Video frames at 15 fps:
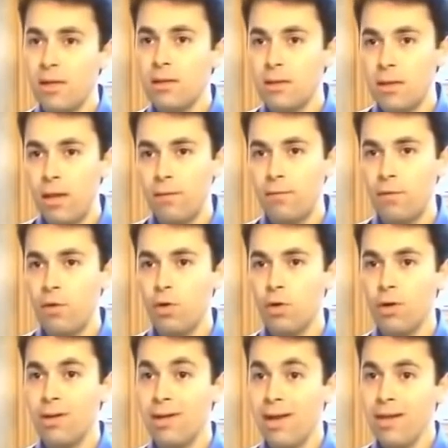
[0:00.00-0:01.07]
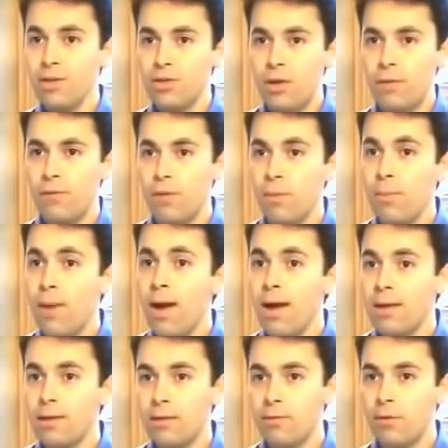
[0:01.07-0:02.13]
is not of your nature, of your
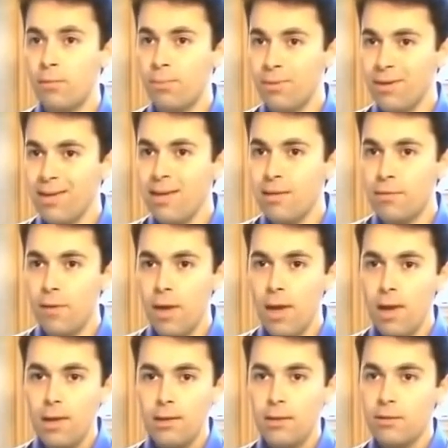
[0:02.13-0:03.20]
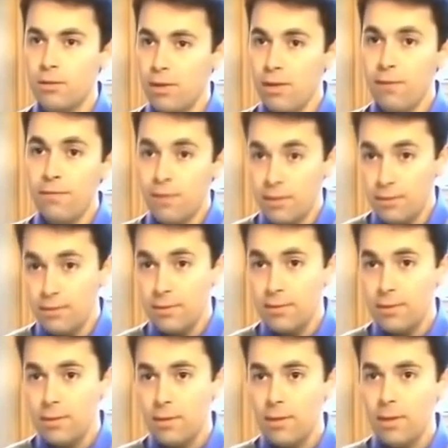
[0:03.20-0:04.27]
mind, of your belief, then they're
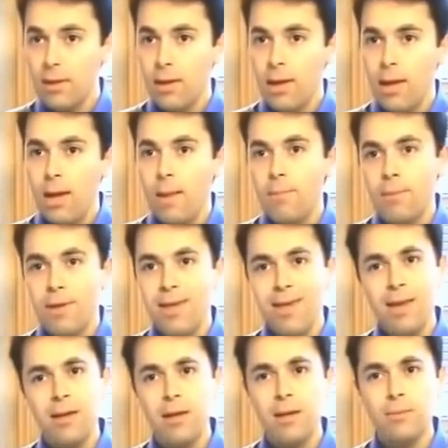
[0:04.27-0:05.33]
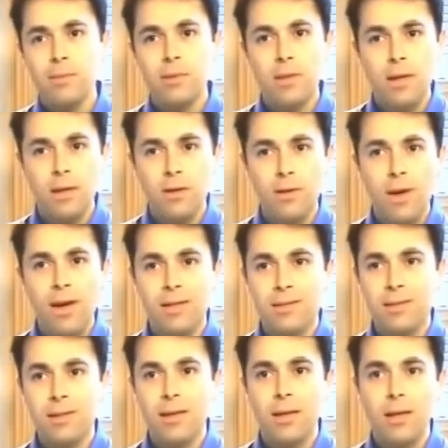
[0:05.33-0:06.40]
infidels. But here comes
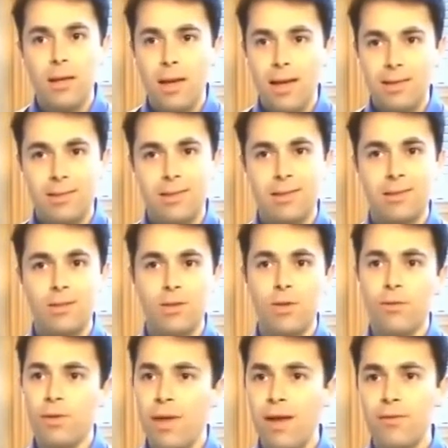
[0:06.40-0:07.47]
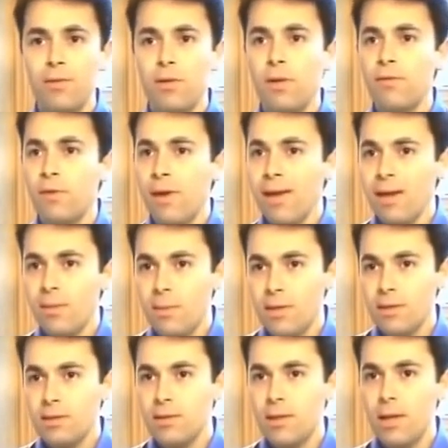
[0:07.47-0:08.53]
Christ and says, you know what, you have to love your
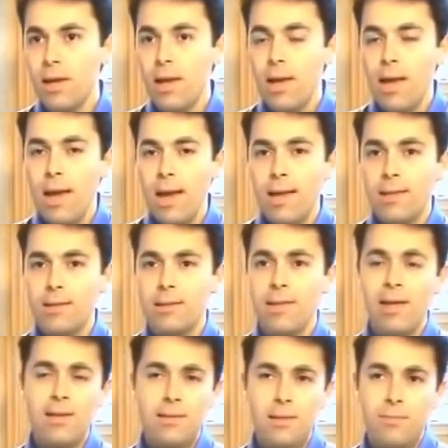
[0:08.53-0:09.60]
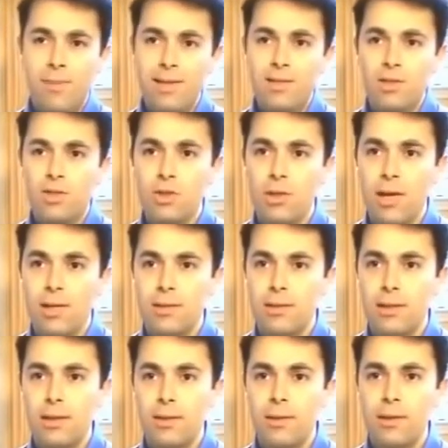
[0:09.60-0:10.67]
enemies. And that is a message
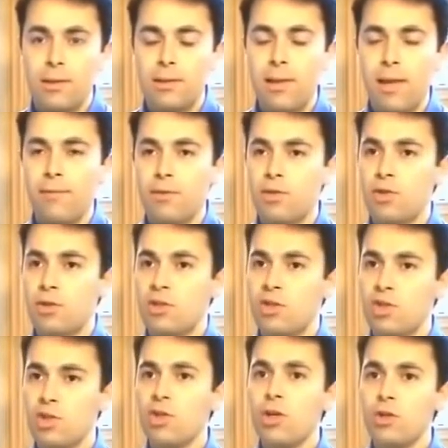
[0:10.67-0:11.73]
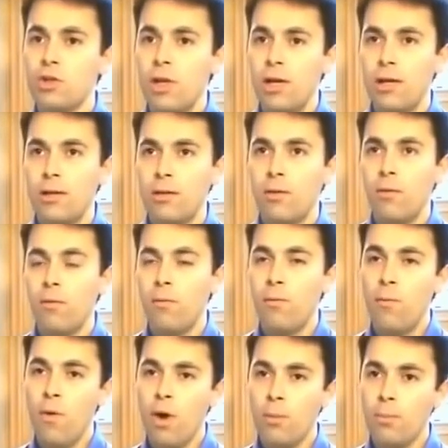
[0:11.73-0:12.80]
that was just such a
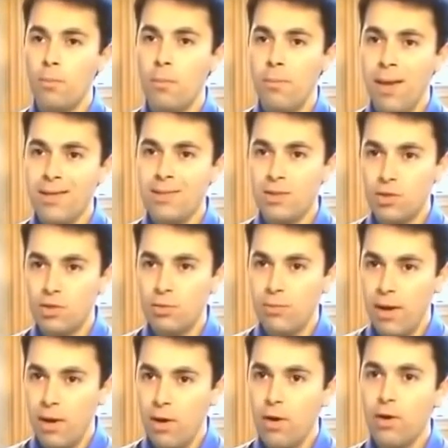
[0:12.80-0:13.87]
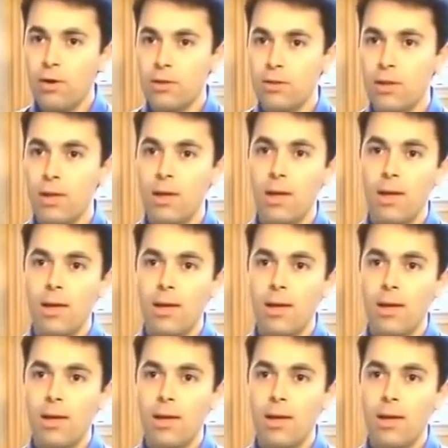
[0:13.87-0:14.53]
warm message to my heart